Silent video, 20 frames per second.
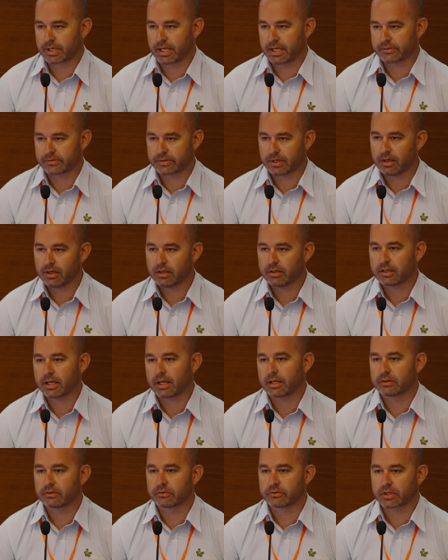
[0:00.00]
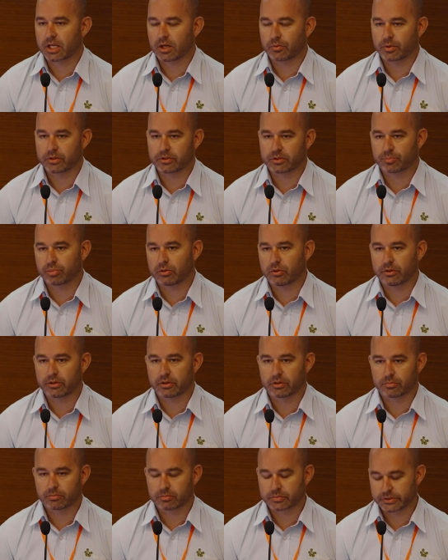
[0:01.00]
cats are, and can we deploy
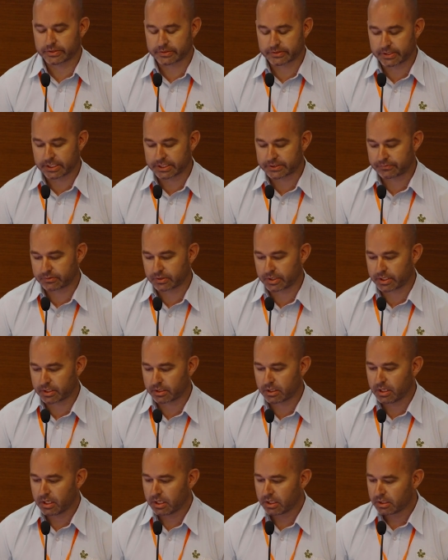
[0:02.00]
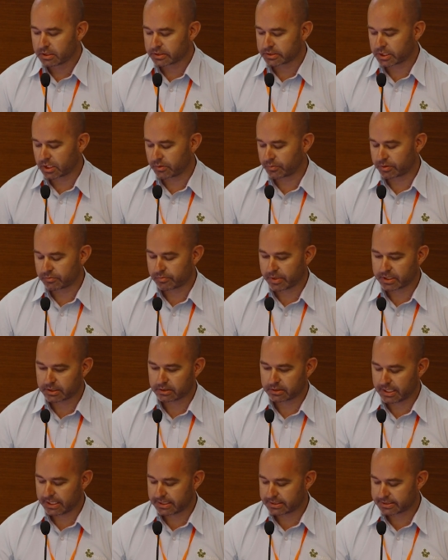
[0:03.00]
them successfully? So we ran an